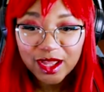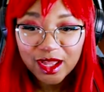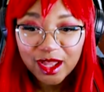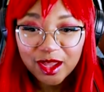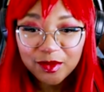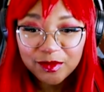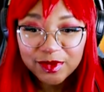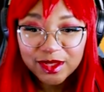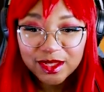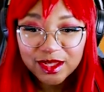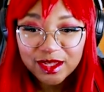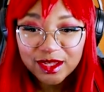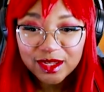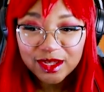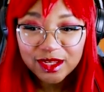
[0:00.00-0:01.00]
I
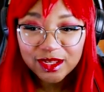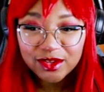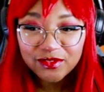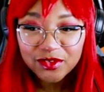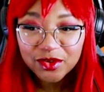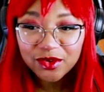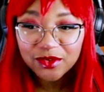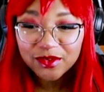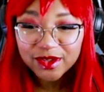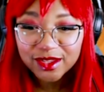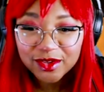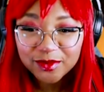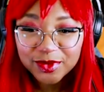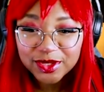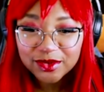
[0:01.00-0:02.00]
mean, if you gonna
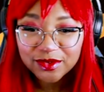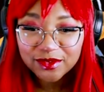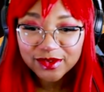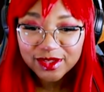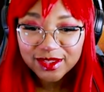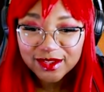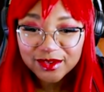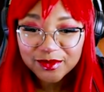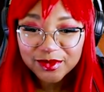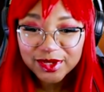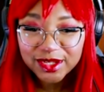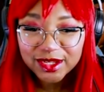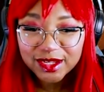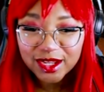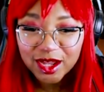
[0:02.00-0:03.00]
kill me, you gonna kill
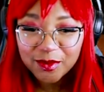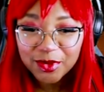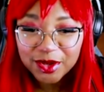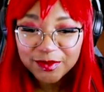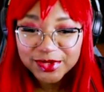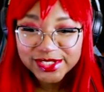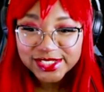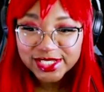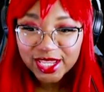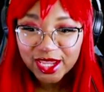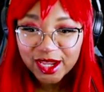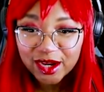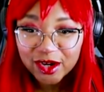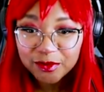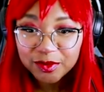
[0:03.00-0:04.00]
me. I might be
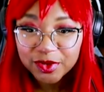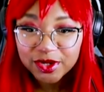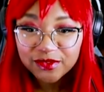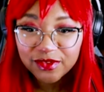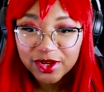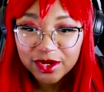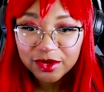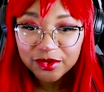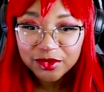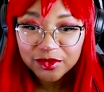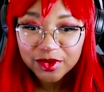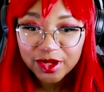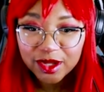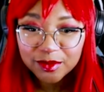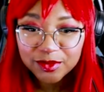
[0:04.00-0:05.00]
scared, but if I know you
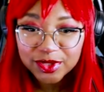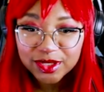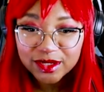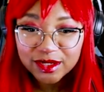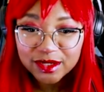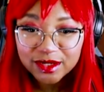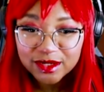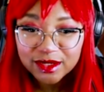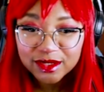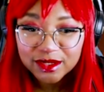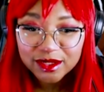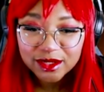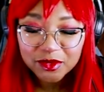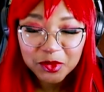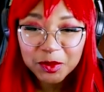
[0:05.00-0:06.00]
coming,
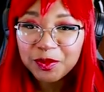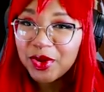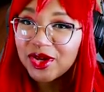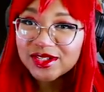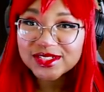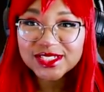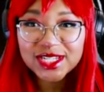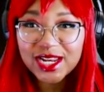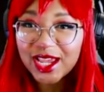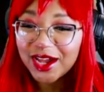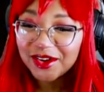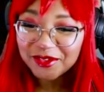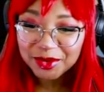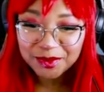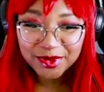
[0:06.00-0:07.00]
we ballsing
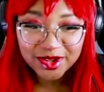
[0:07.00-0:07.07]
out.